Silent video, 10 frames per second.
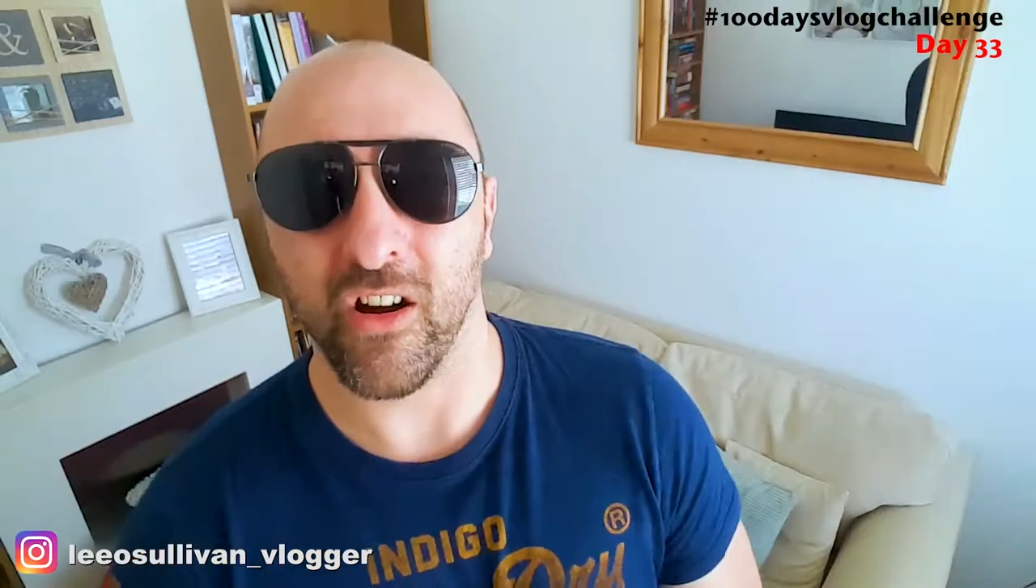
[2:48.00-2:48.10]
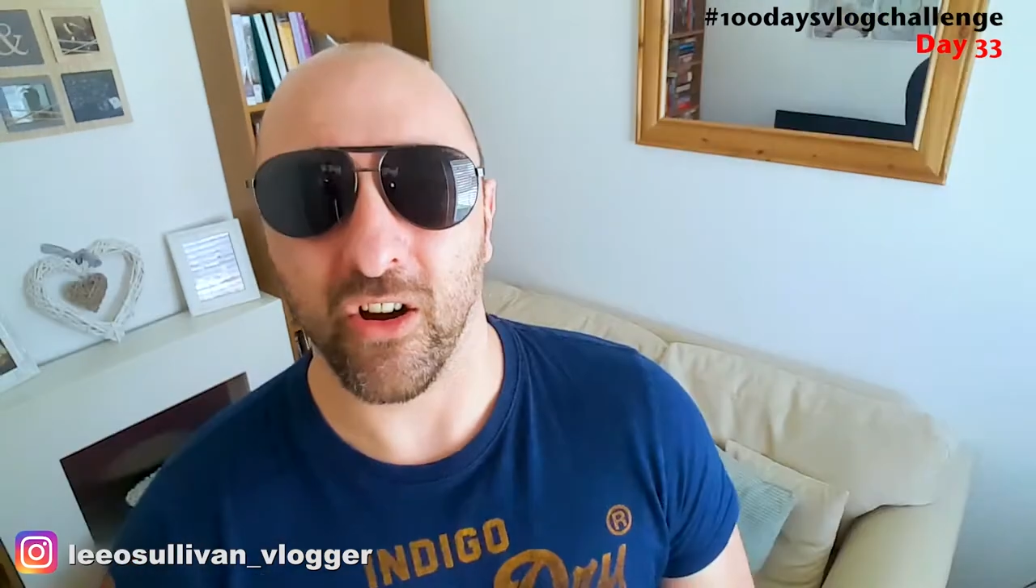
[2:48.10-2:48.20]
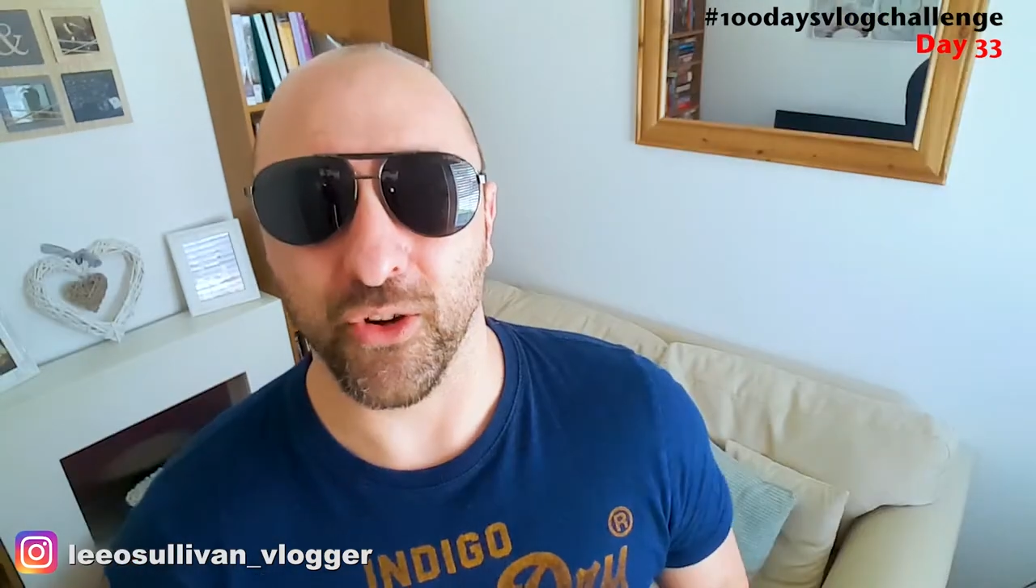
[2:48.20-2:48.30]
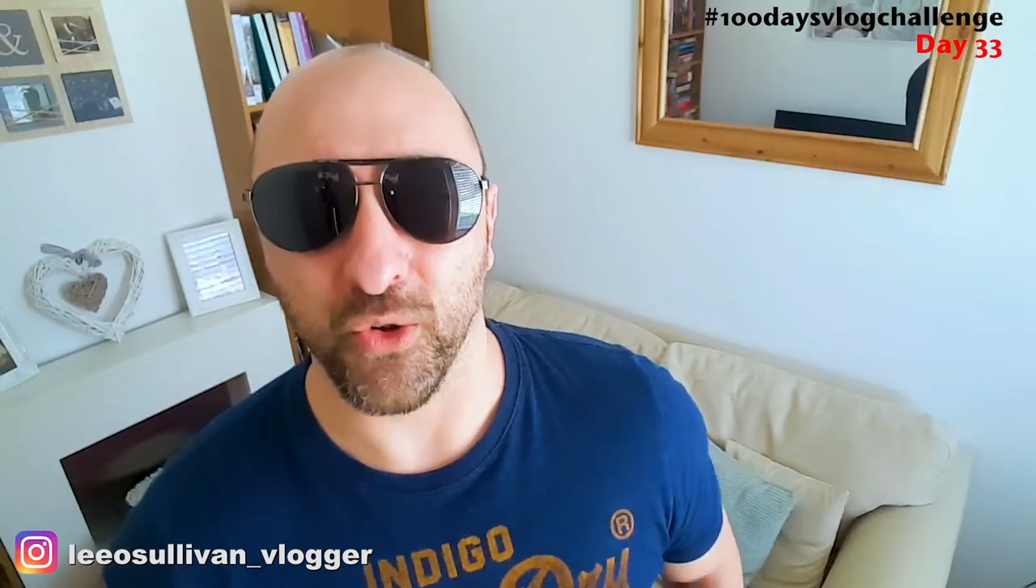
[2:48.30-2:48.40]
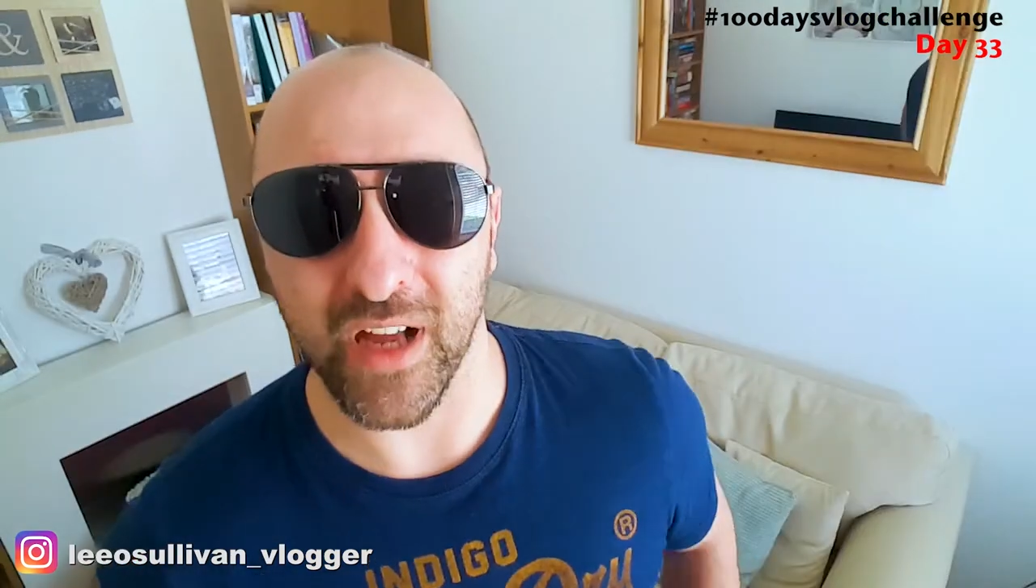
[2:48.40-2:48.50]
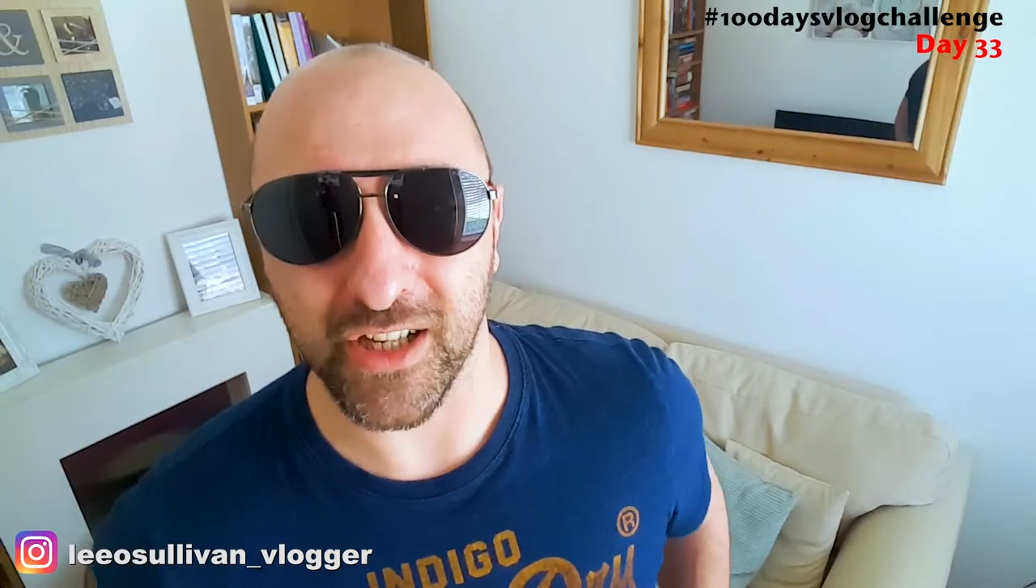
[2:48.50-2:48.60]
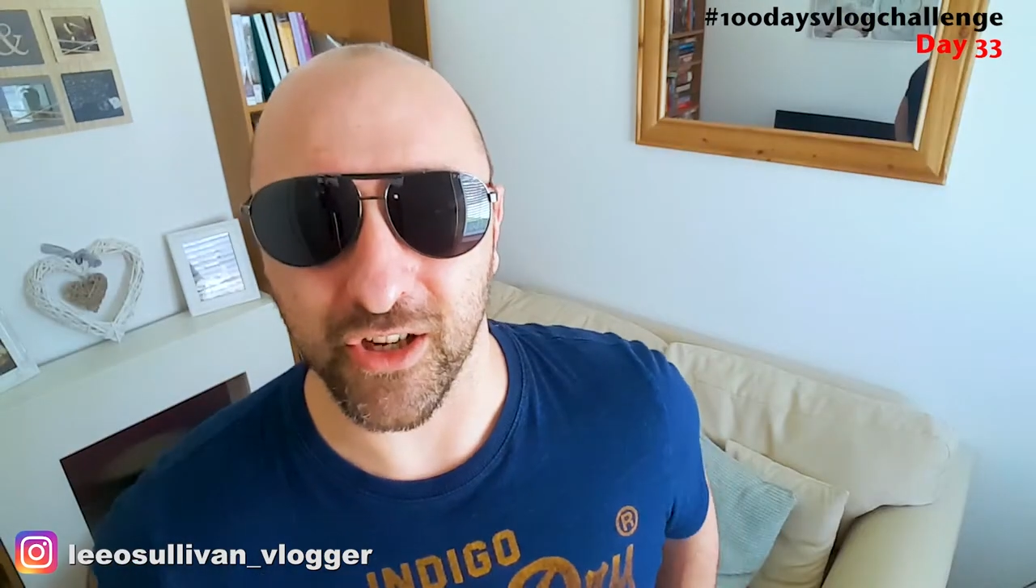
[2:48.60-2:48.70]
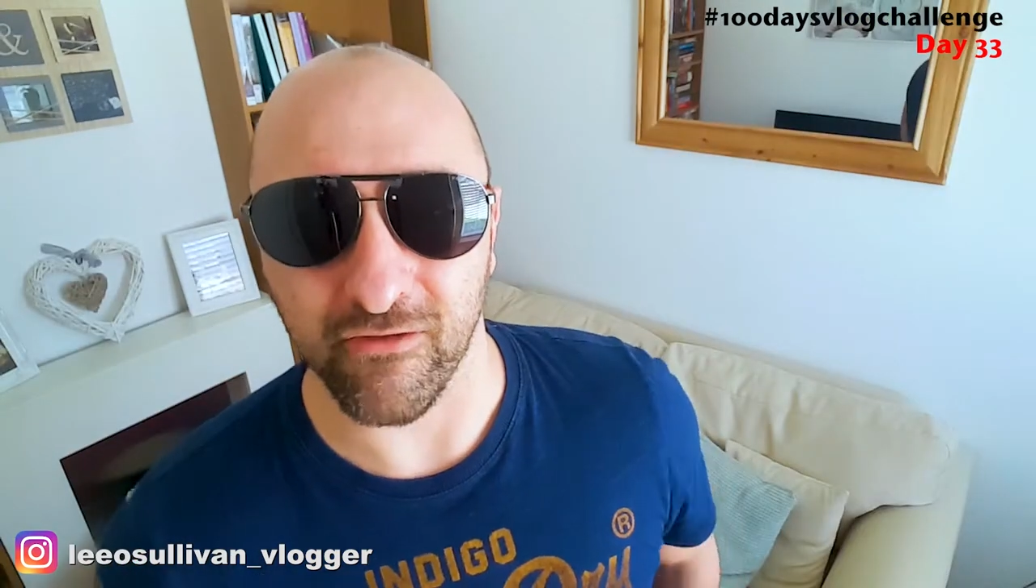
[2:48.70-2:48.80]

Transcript: I've got a new gadget